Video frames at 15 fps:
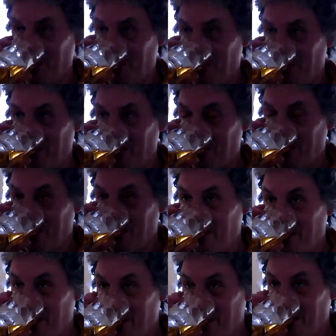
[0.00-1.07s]
That would
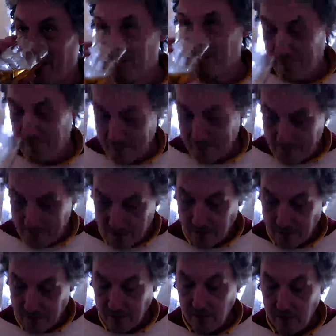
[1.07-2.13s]
just really be to
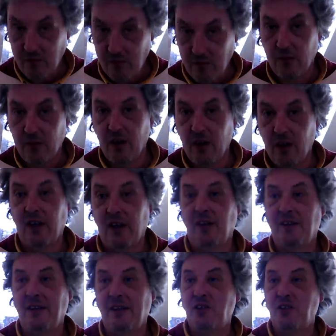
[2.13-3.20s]
suck people in, because I think
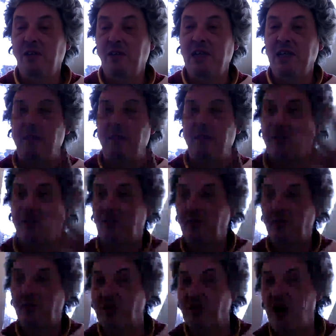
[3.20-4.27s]
more people are interested
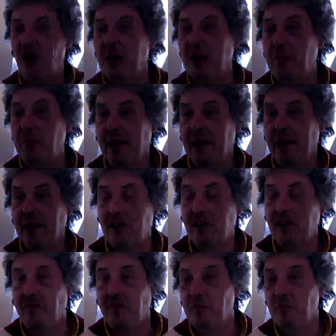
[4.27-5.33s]
in gay marriage
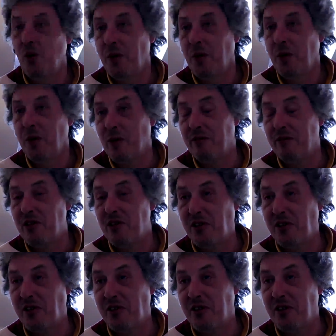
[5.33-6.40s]
than they are
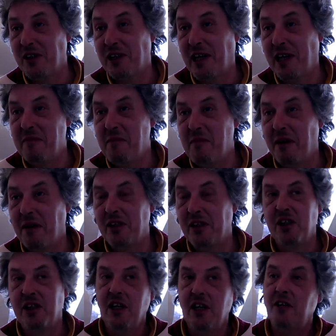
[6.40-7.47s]
in
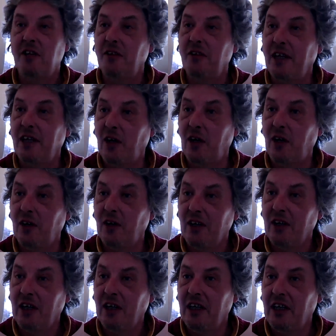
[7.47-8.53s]
what it really
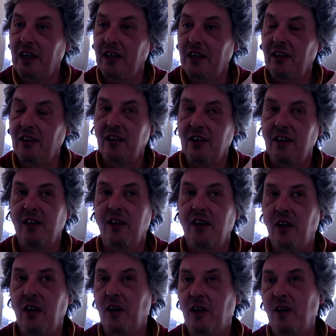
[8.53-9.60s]
means to be a
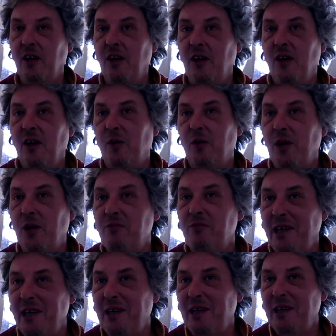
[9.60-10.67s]
good, proper
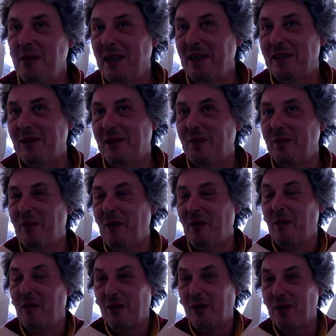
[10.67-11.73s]
Christian. And